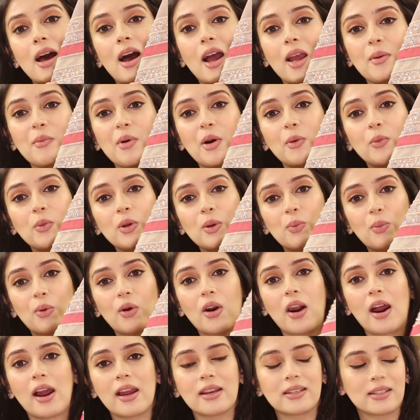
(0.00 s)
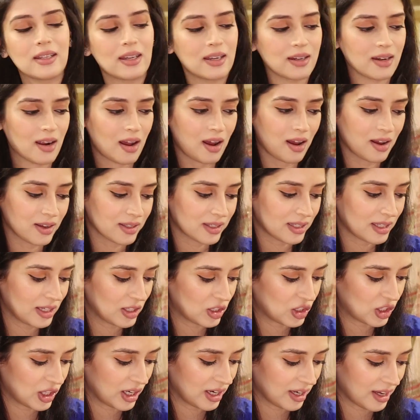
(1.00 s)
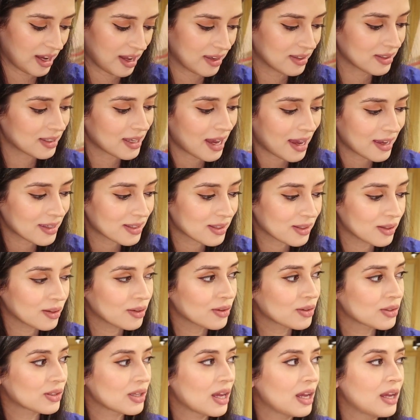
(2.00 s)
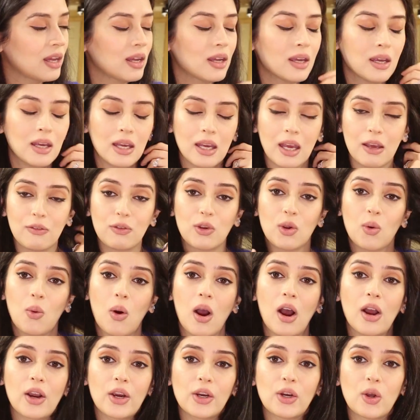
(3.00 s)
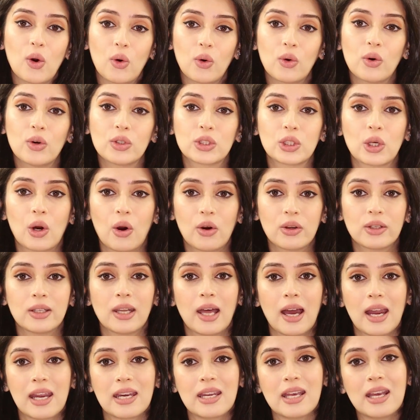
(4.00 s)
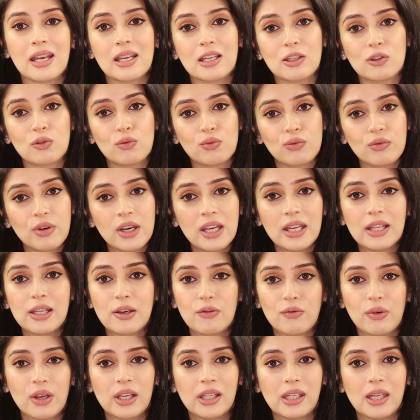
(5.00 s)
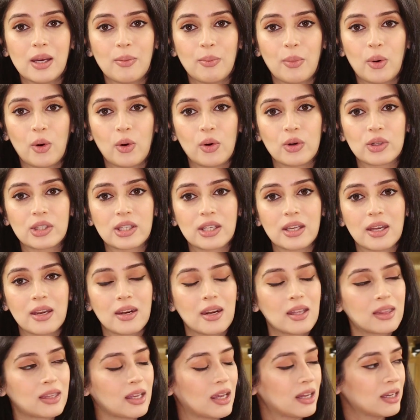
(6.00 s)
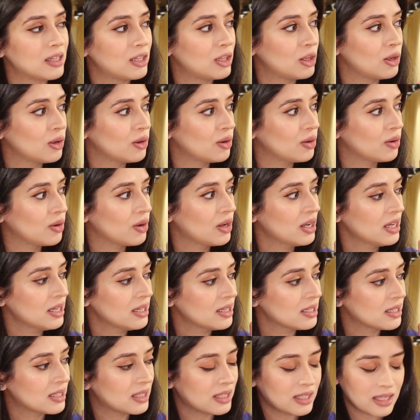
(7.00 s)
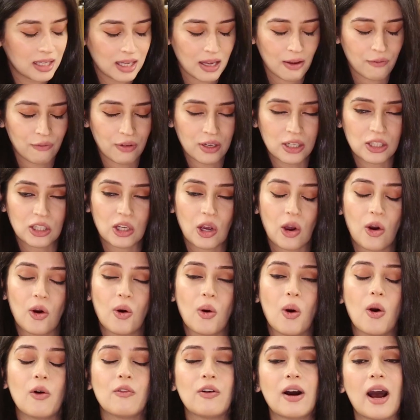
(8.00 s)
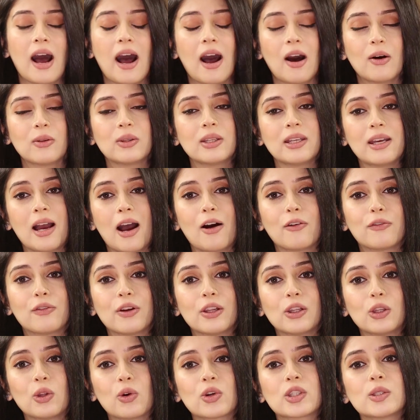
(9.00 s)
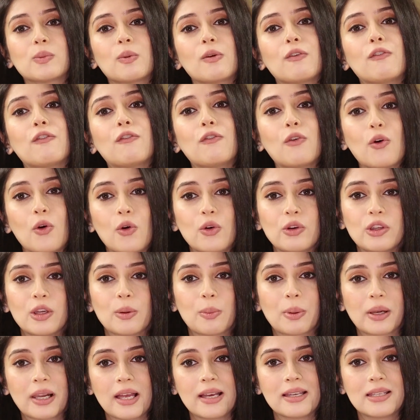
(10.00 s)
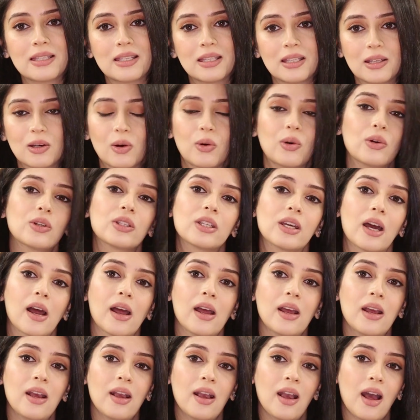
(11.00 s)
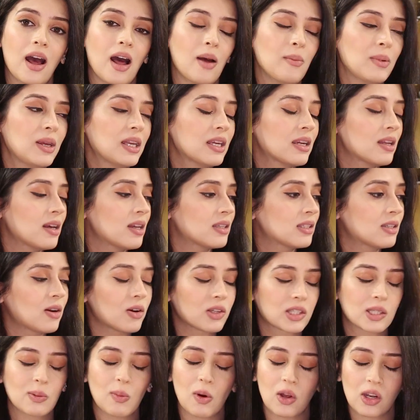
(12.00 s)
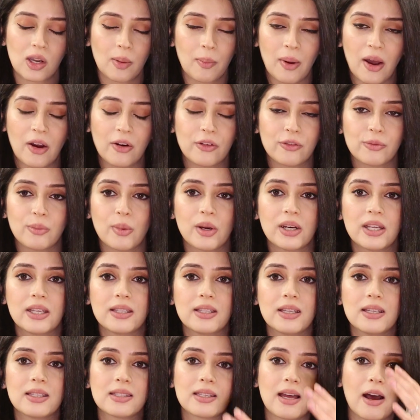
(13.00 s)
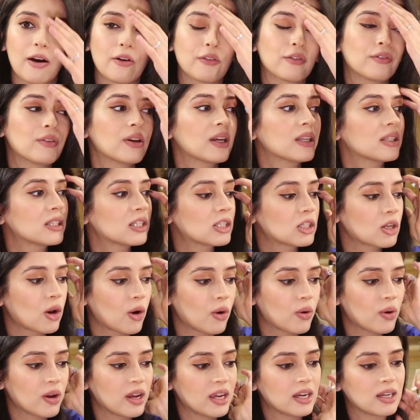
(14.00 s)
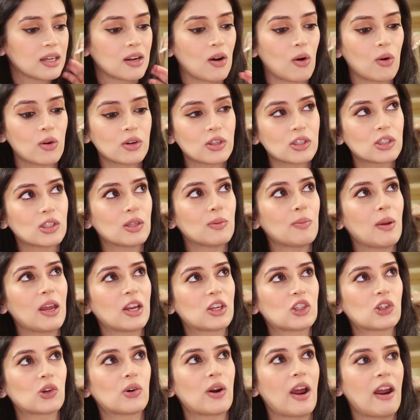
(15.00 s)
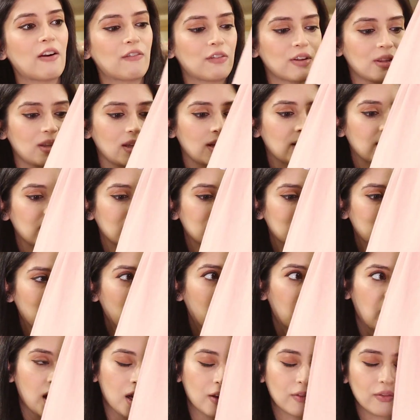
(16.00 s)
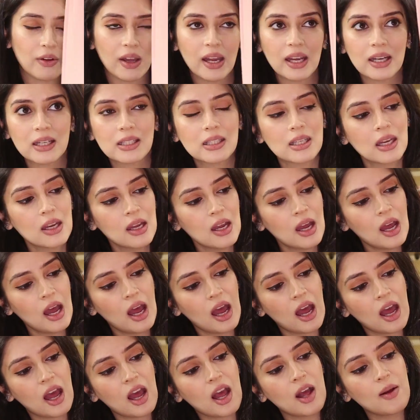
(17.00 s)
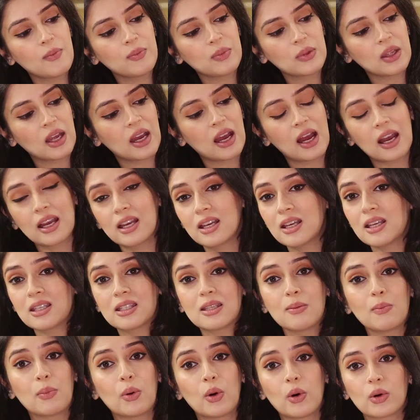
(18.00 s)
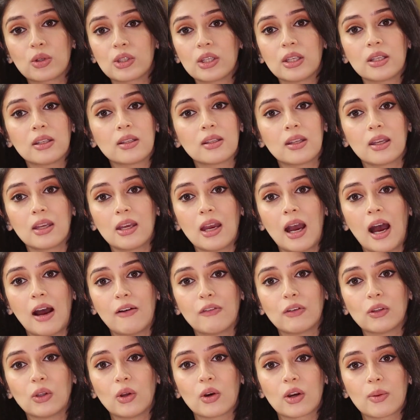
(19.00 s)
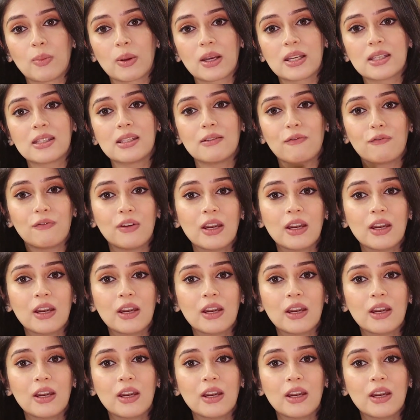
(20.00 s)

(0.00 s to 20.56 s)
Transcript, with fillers: time and we pride in our stitching and tassels. If you are gonna order online, it is really, really important that you see a video of how the outfit looks before you place the order. I mean, it's not a small amount of money, these outfits, so in order to make sure everything is perfect, um, it's important that you have a look because the